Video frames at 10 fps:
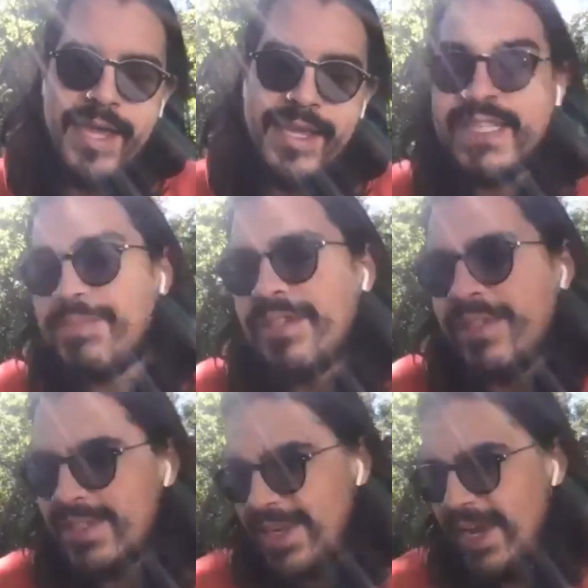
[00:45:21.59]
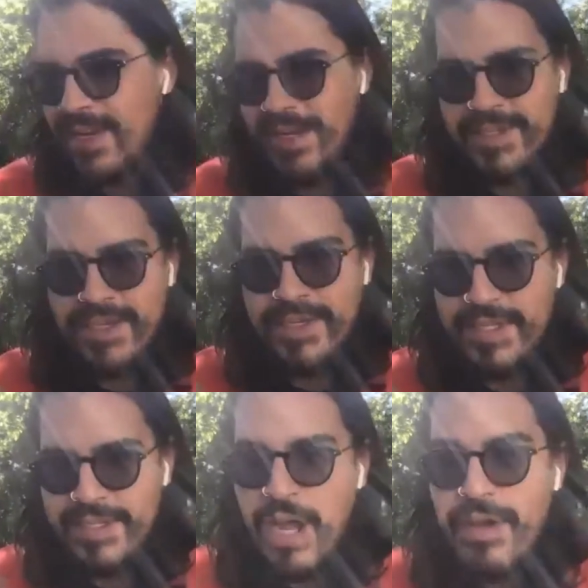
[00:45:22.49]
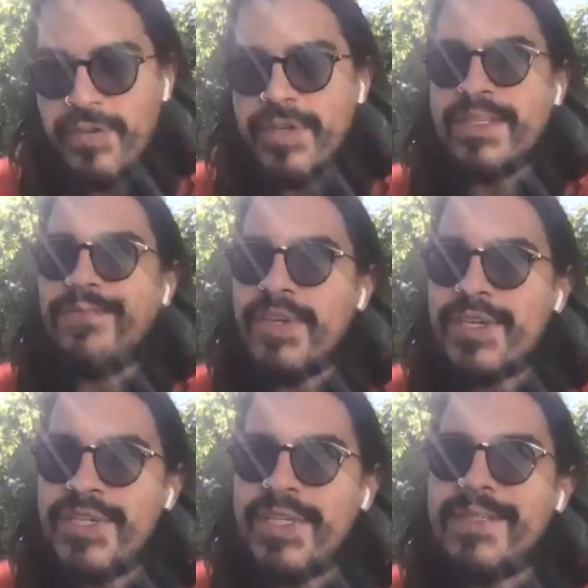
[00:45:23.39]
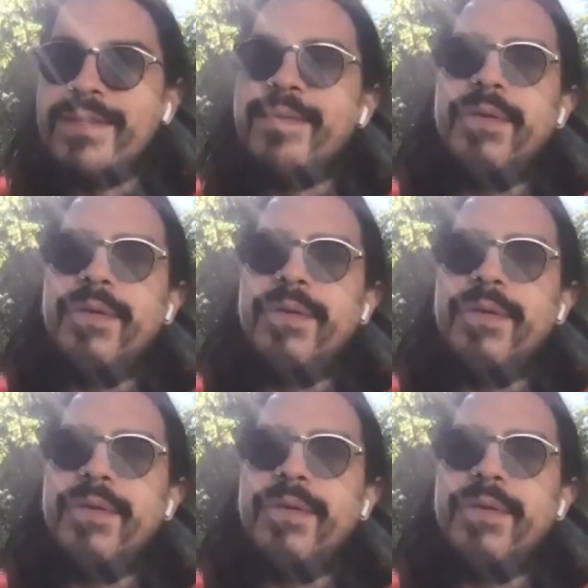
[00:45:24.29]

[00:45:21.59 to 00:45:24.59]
explicitly say it is a novel, it is fiction,